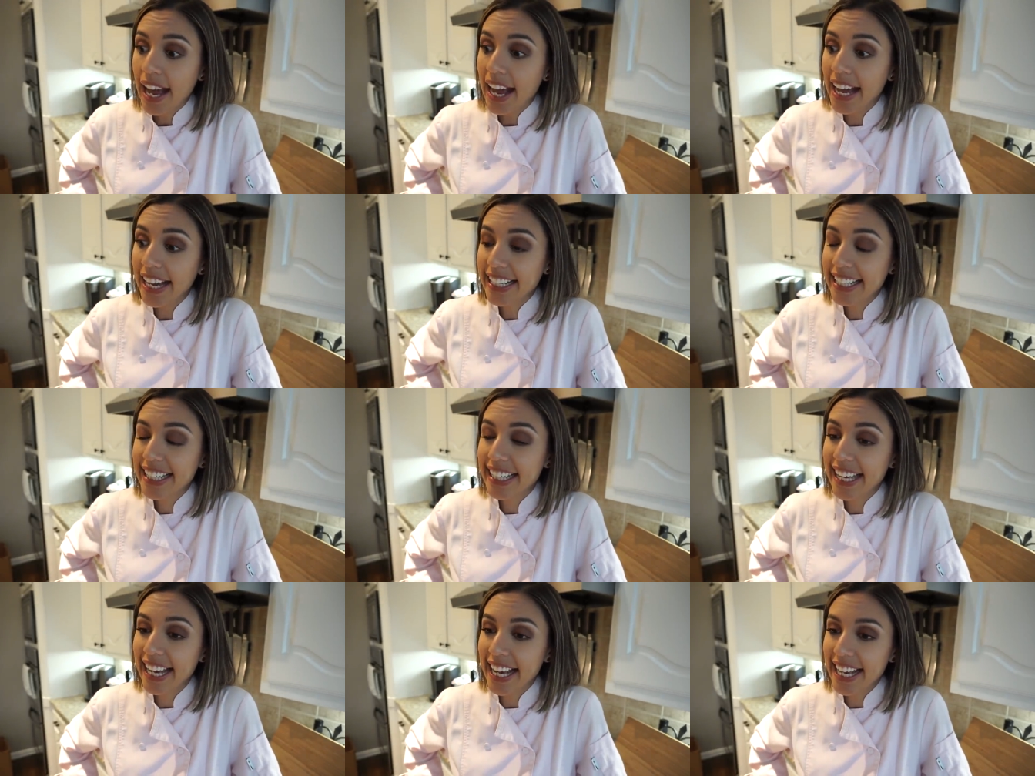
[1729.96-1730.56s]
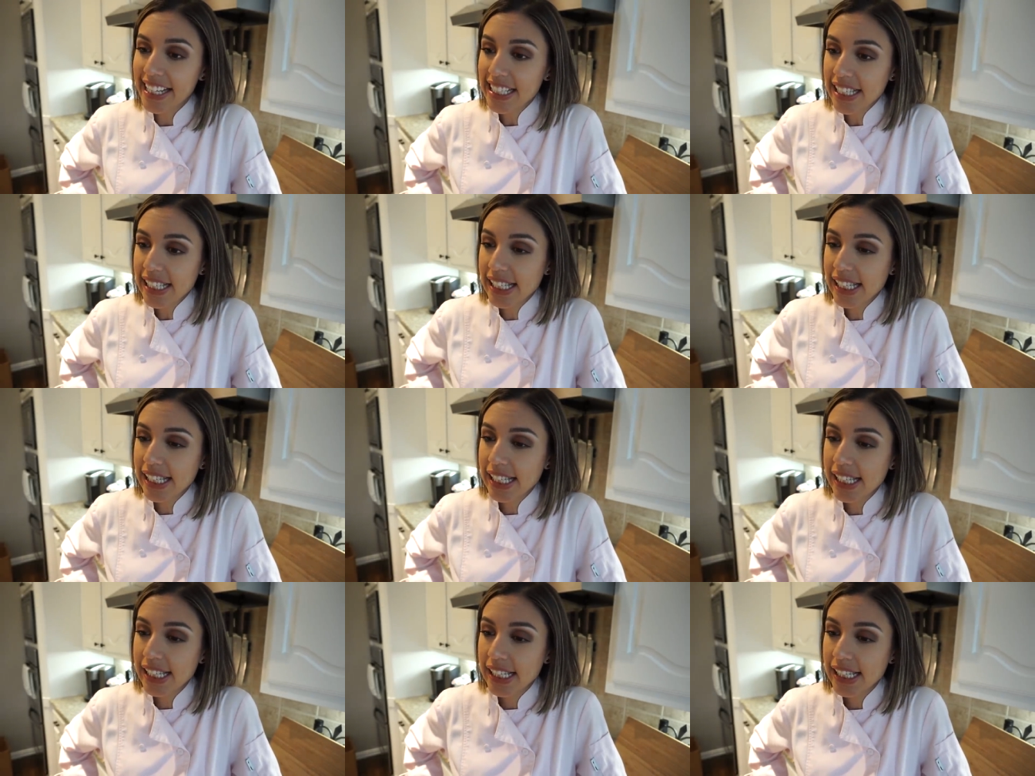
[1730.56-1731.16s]
I
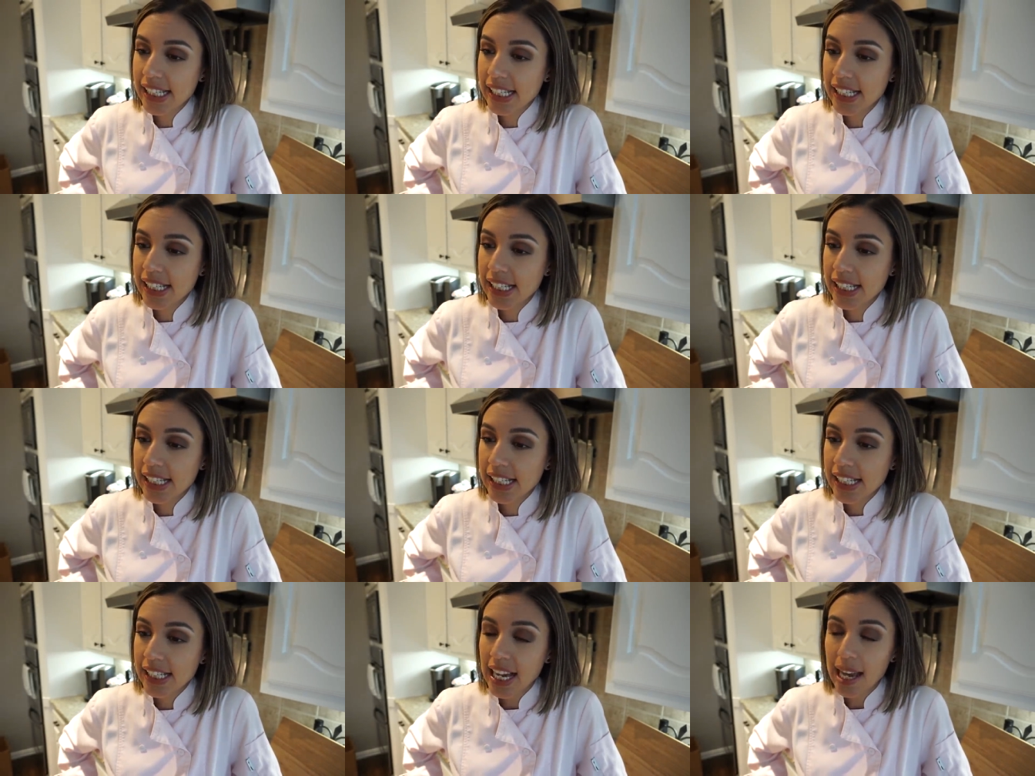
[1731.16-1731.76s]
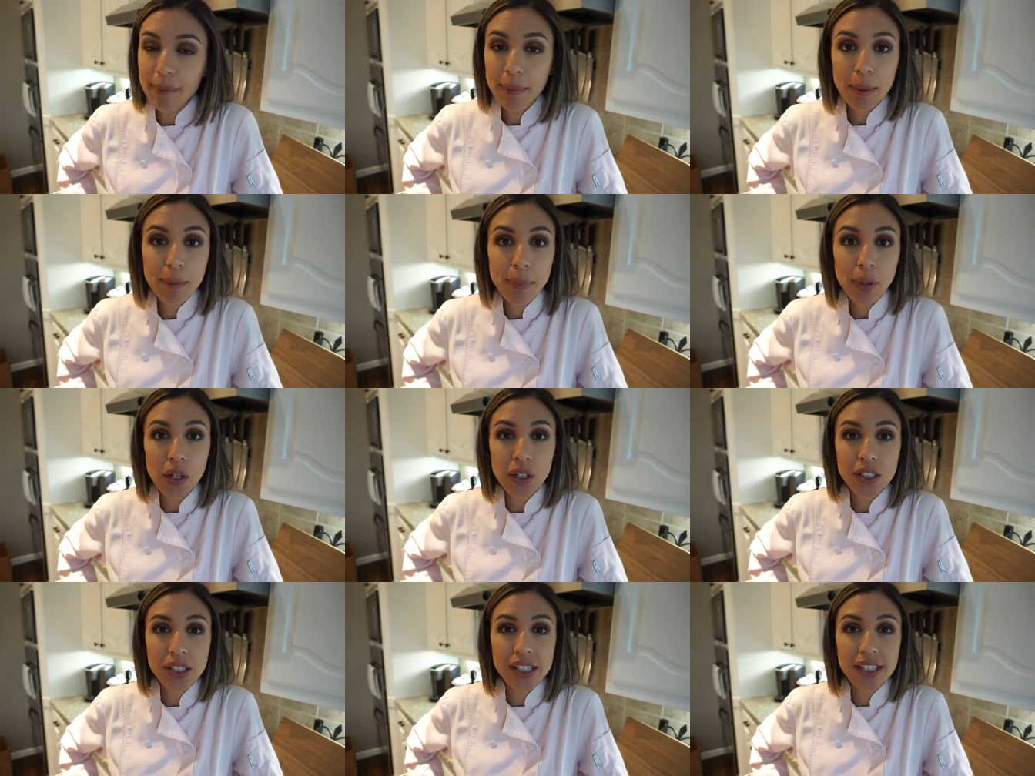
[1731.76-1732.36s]
get, I'm
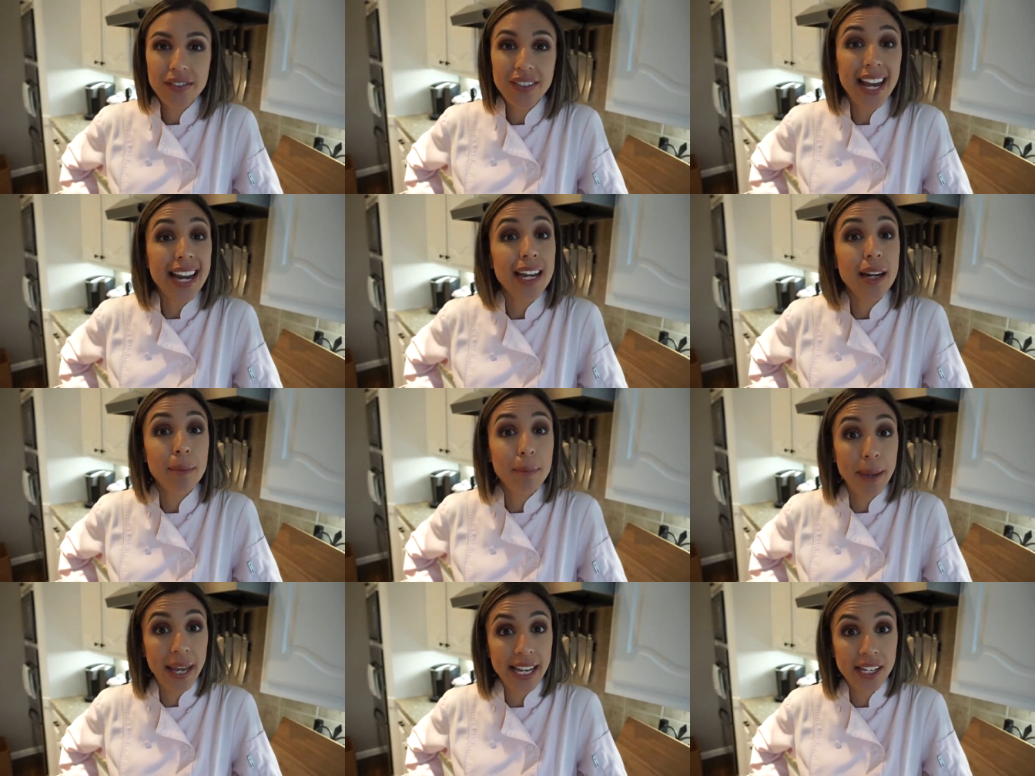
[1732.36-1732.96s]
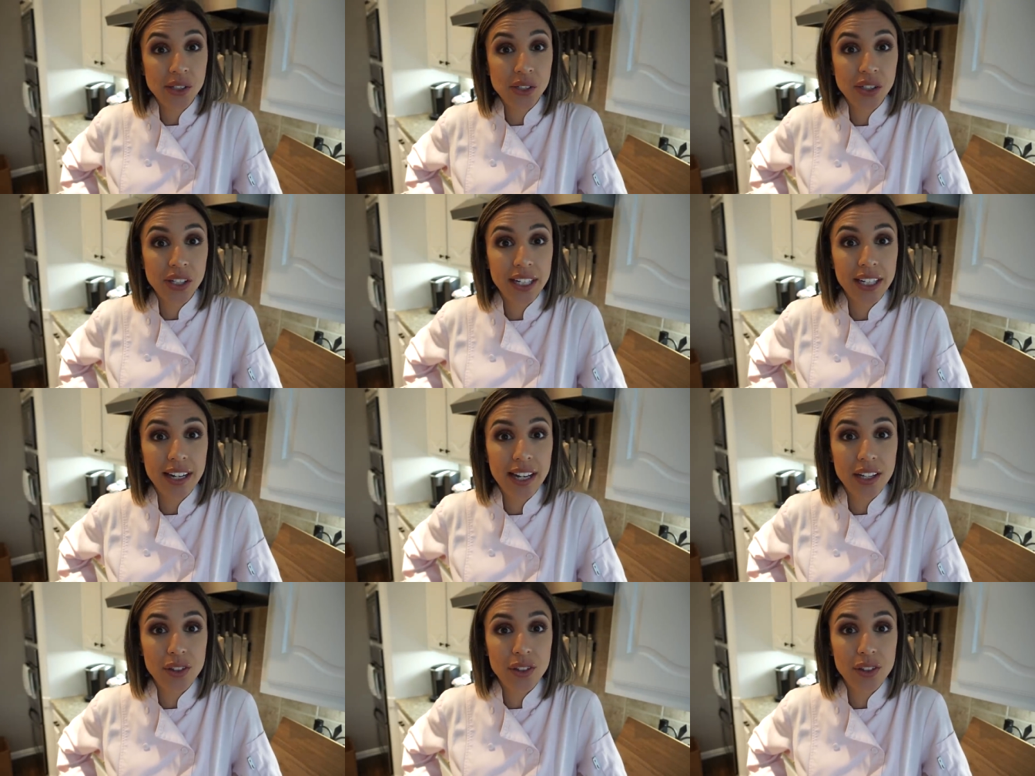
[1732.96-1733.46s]
impulsive and impatient.